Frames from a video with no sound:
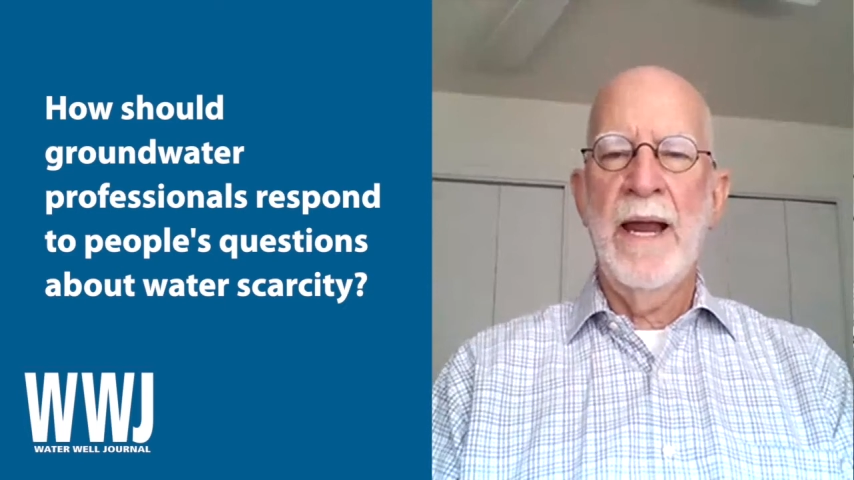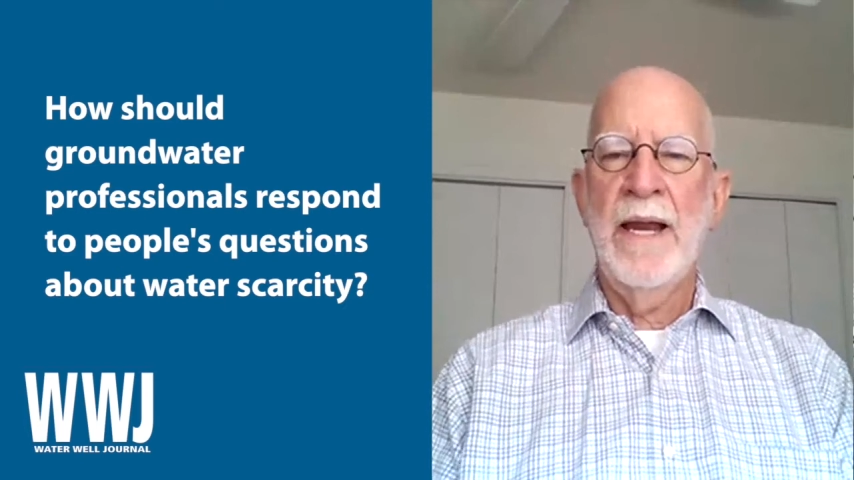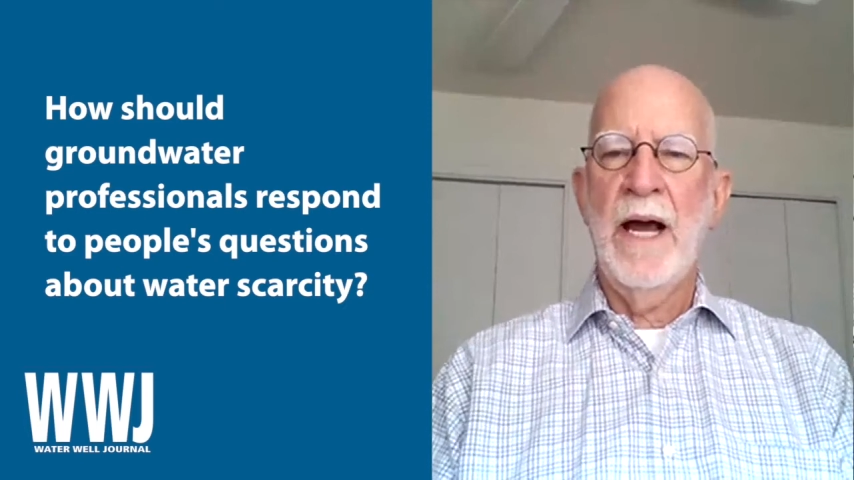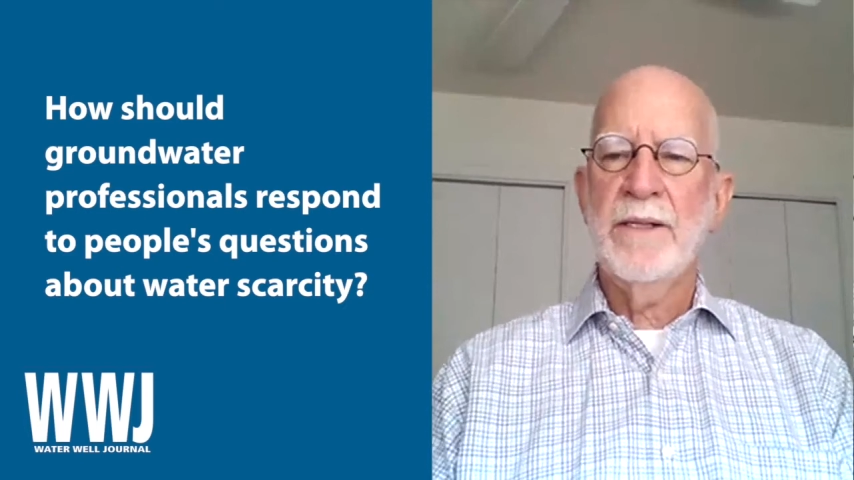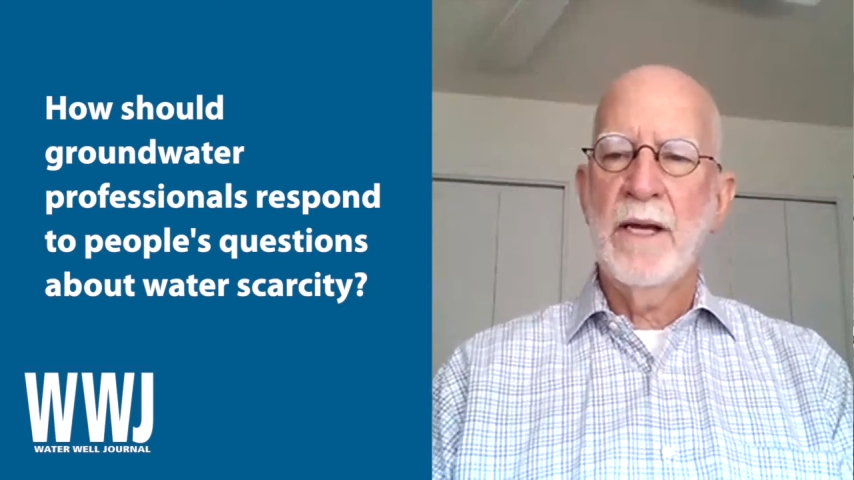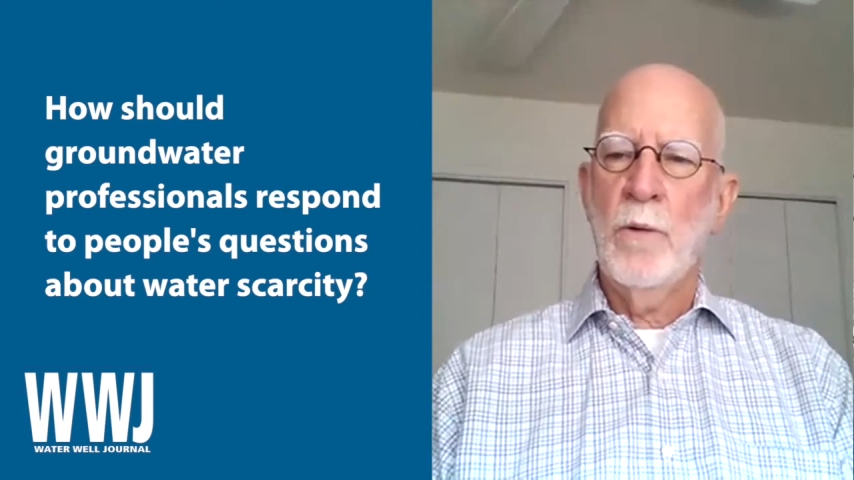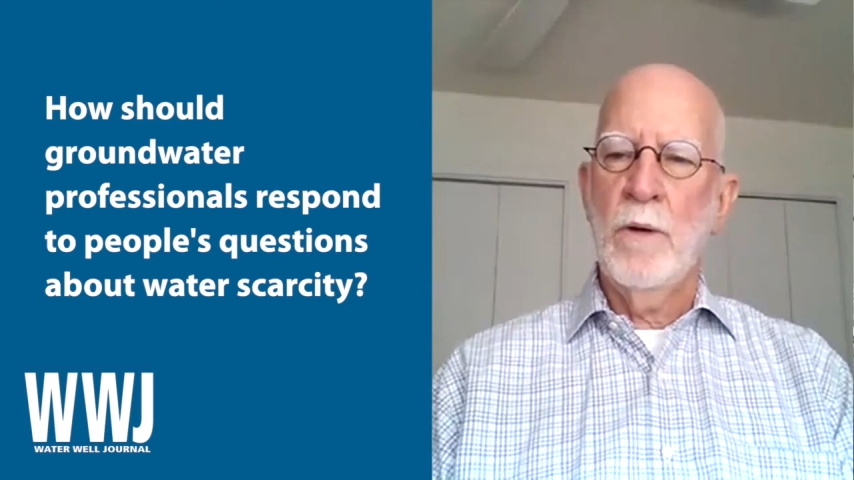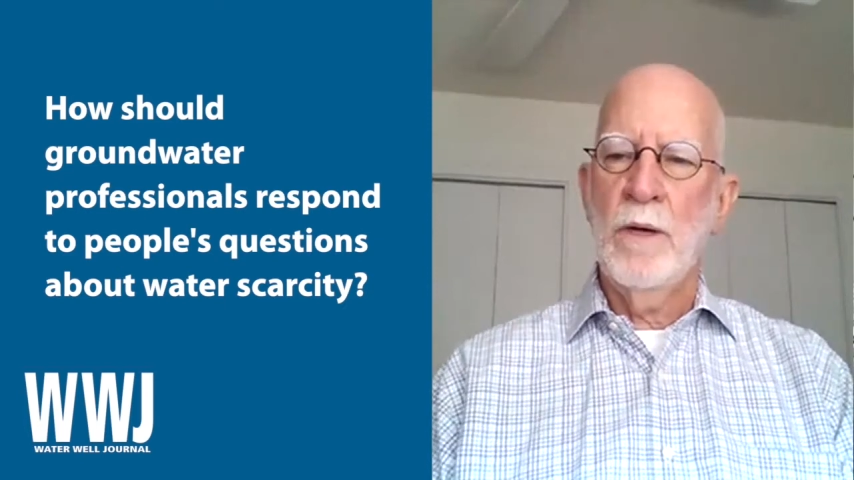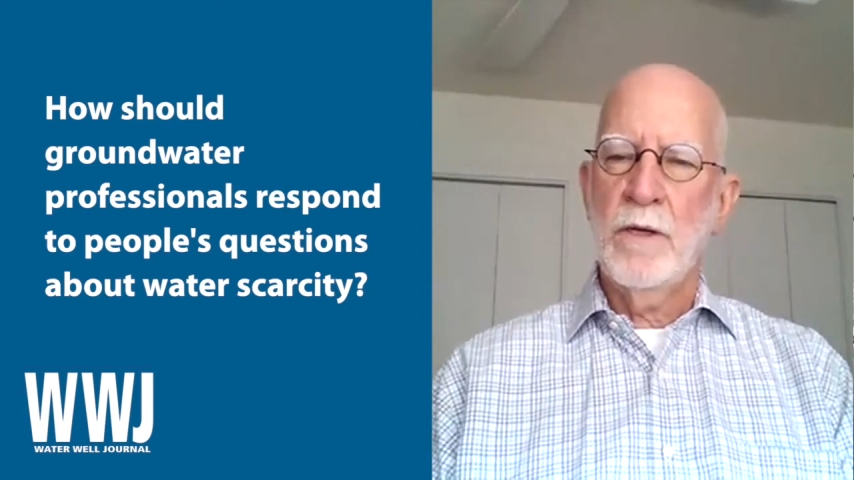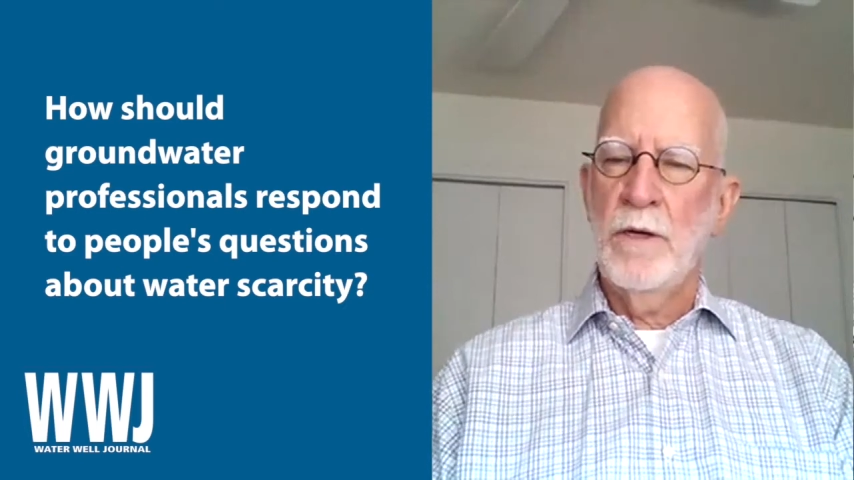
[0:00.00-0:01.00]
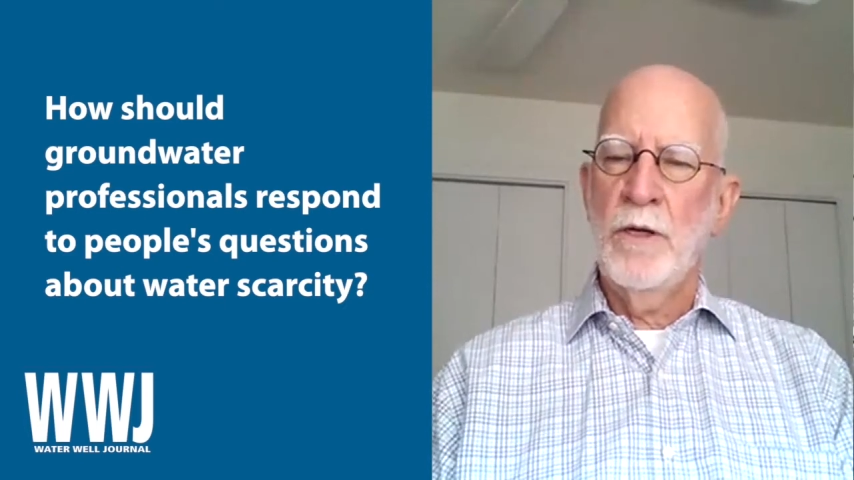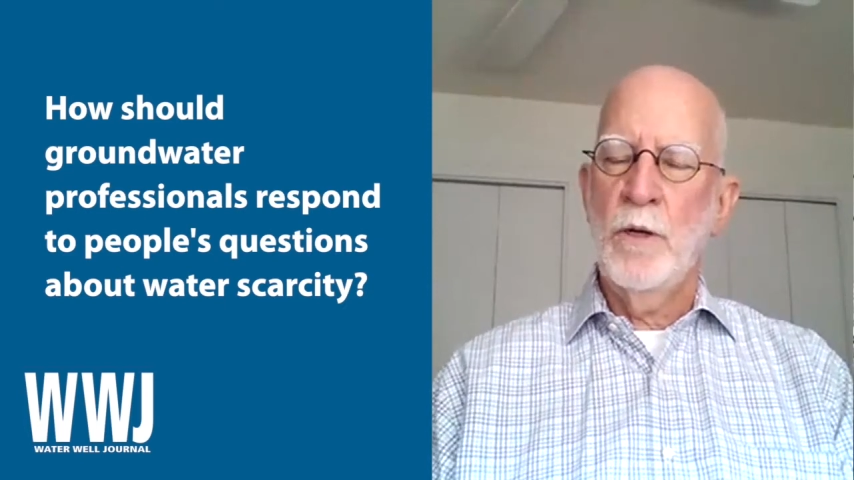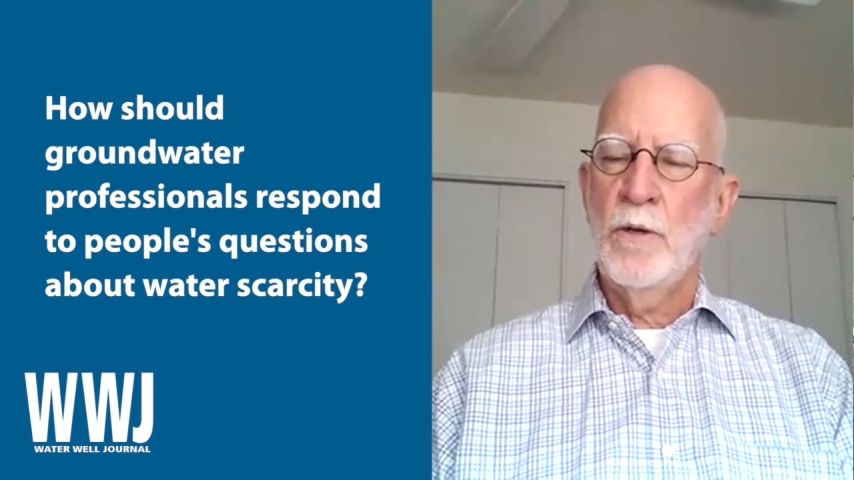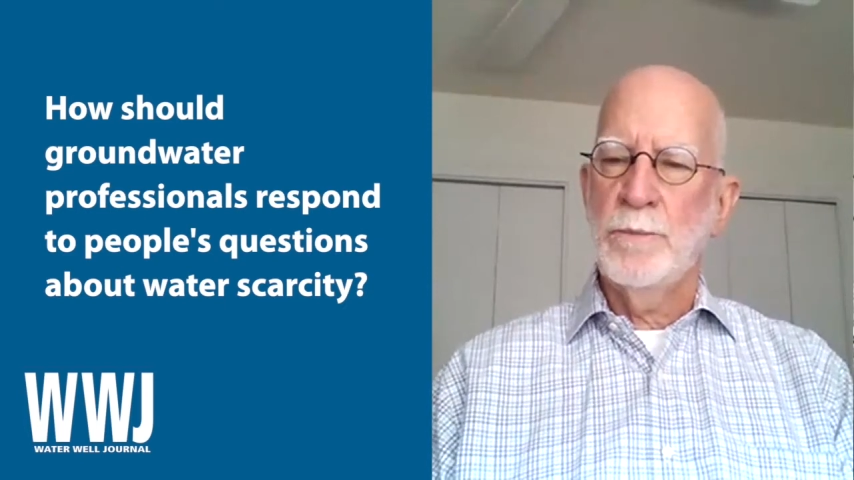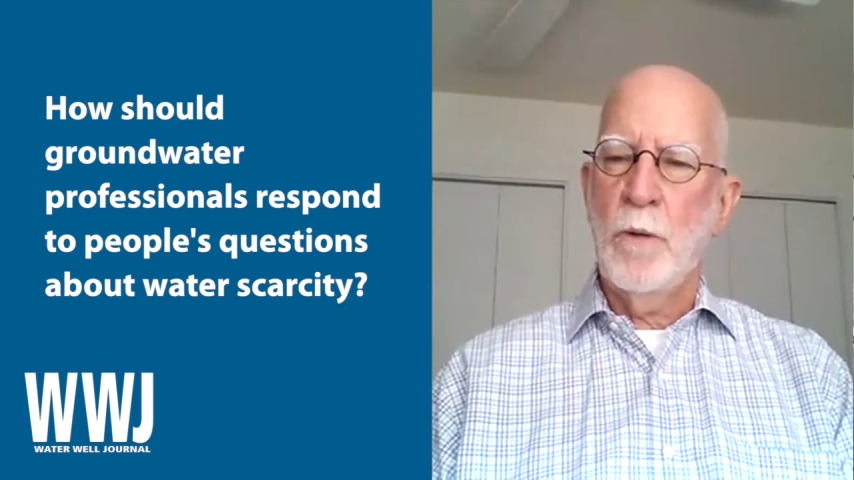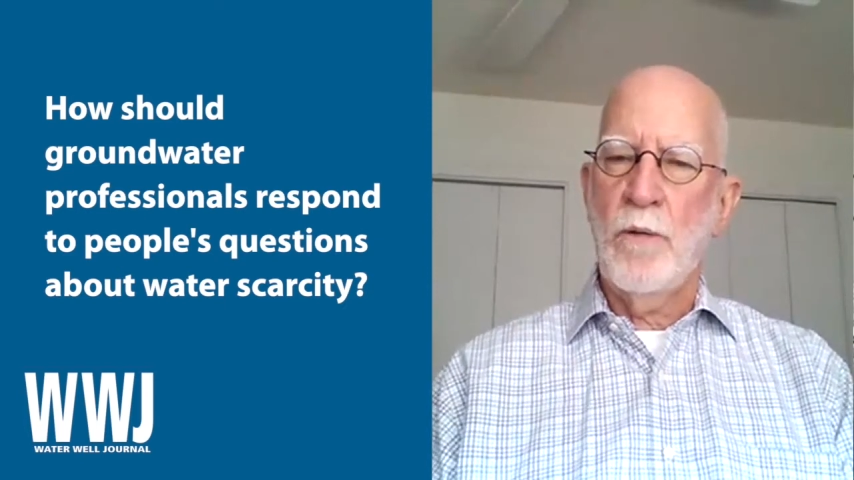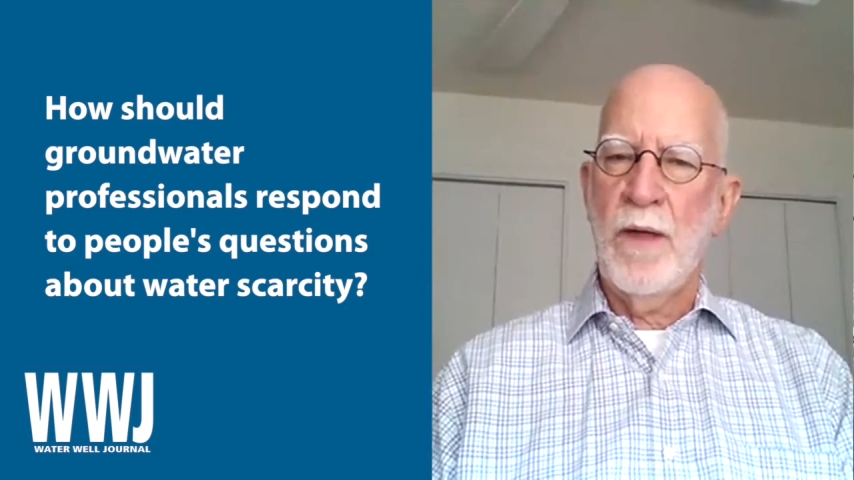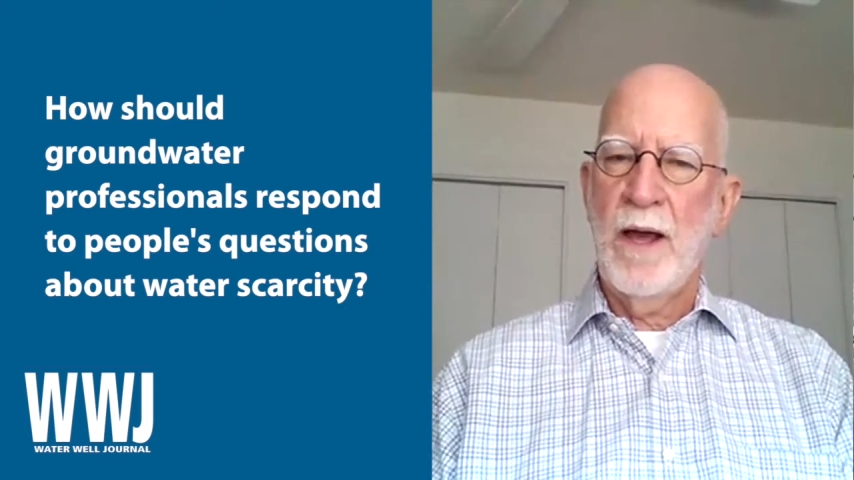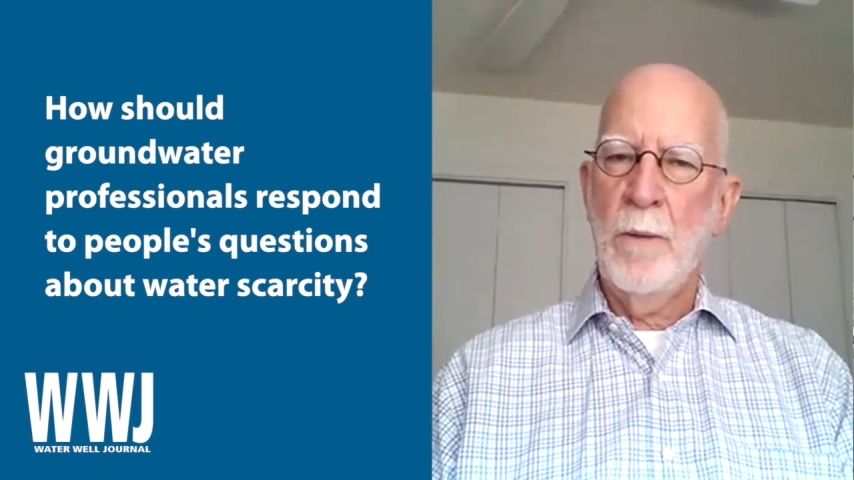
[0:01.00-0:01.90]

And I'll tell you what it's going to do is both